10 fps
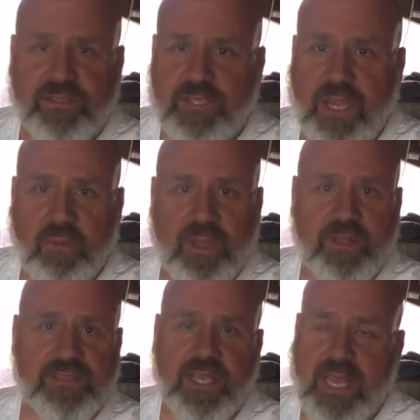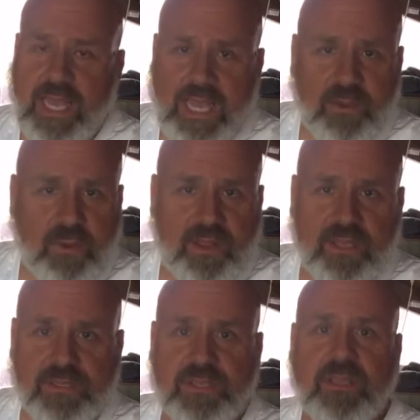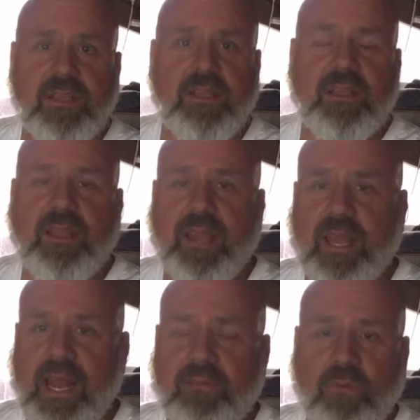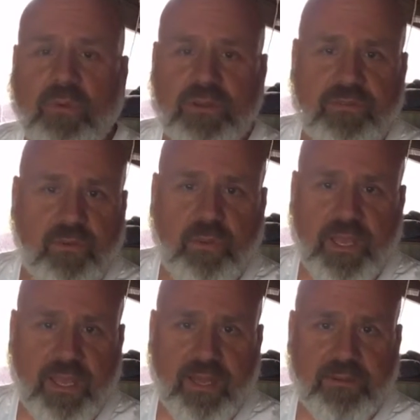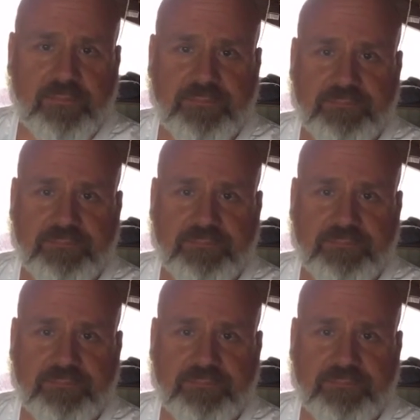stay with us, hang with us, and have a wonderful weekend.